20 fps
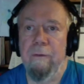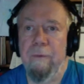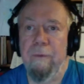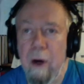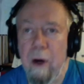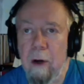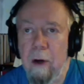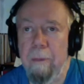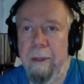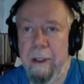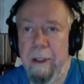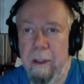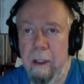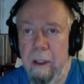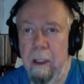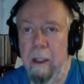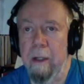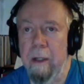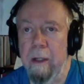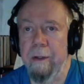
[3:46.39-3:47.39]
far
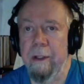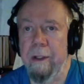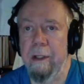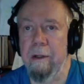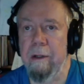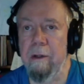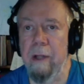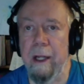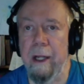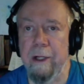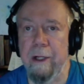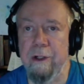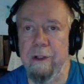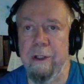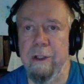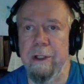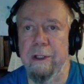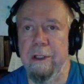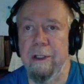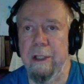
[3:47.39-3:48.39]
beyond the
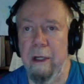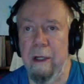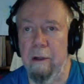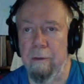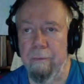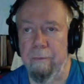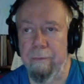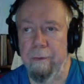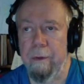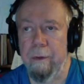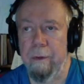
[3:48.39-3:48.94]
election itself.